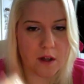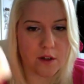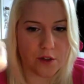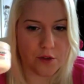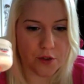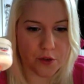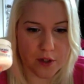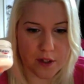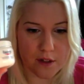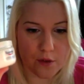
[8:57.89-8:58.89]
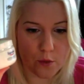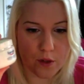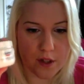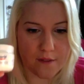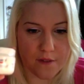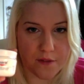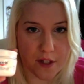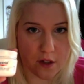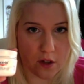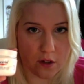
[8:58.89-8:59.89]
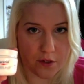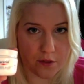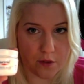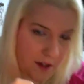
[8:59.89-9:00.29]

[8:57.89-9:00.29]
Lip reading: The Eucerin is only $15.